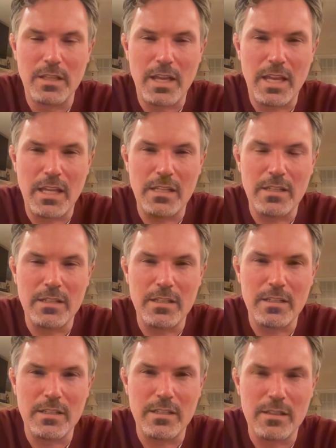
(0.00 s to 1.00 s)
And
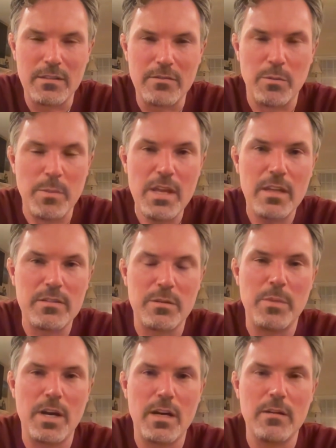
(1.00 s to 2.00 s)
for me, it's
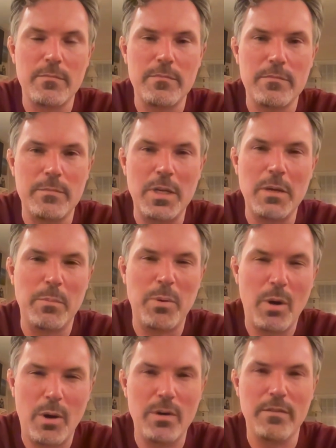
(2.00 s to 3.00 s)
about being a
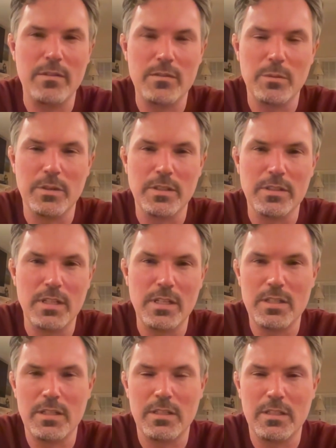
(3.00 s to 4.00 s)
part of this
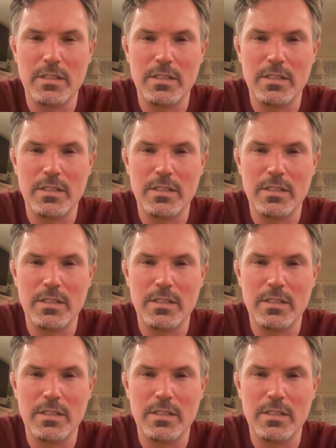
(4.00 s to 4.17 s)
organization.